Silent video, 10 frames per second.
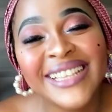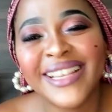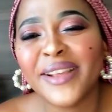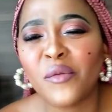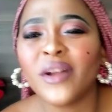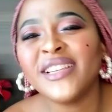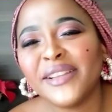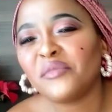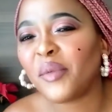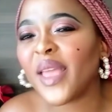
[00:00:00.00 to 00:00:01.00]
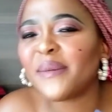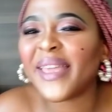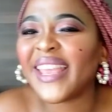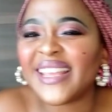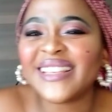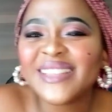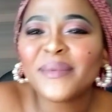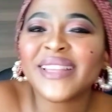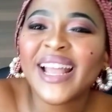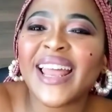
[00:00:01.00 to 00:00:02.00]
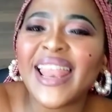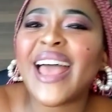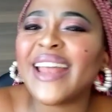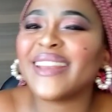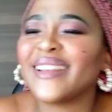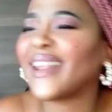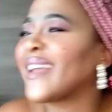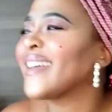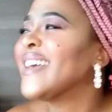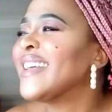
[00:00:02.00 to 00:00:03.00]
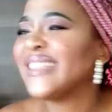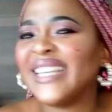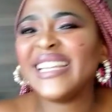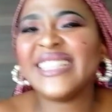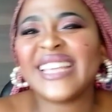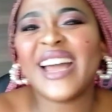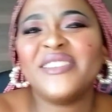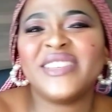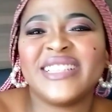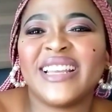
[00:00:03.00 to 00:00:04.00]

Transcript: It's like watching little babies, like Teletubbies.